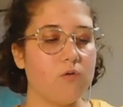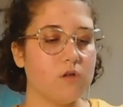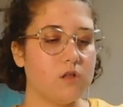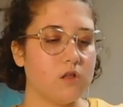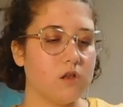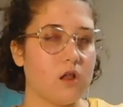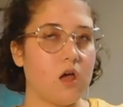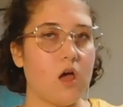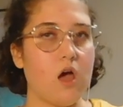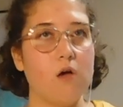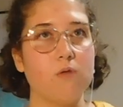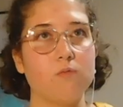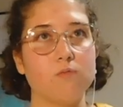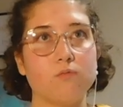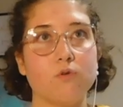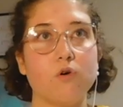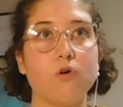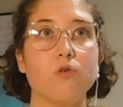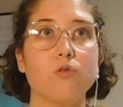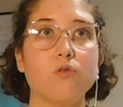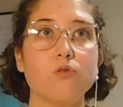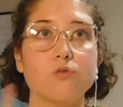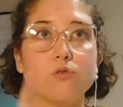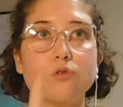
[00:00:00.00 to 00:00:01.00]
and I'm
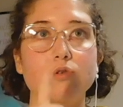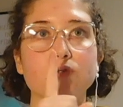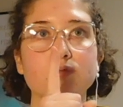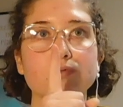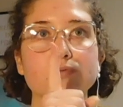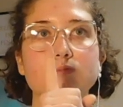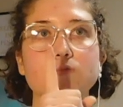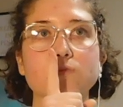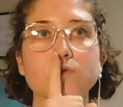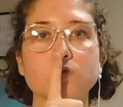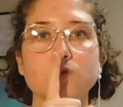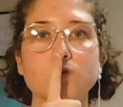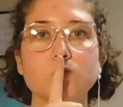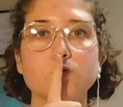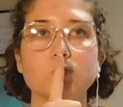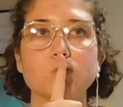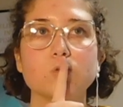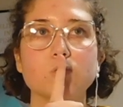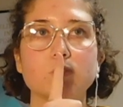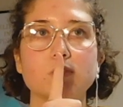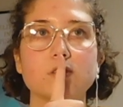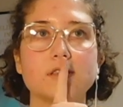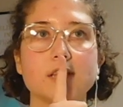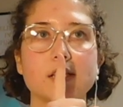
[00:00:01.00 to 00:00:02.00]

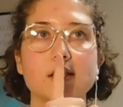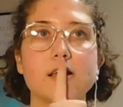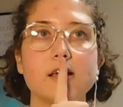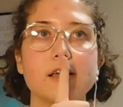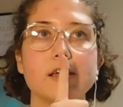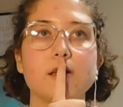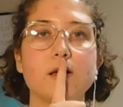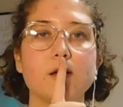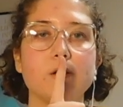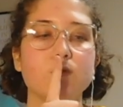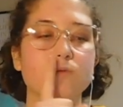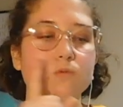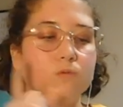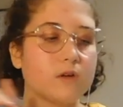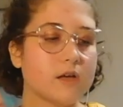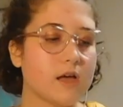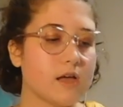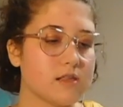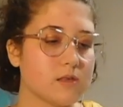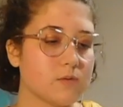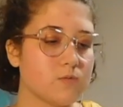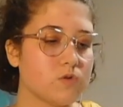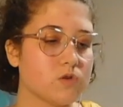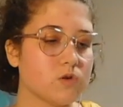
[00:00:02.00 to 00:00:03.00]
almost there.
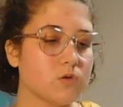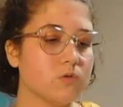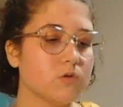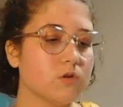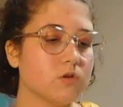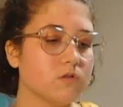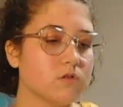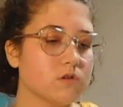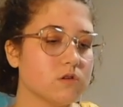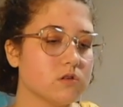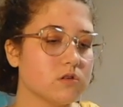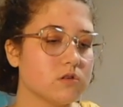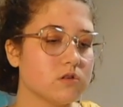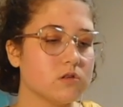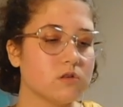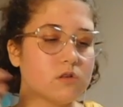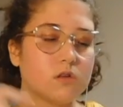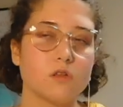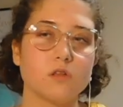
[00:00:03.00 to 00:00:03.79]
Guys, I'm so nervous.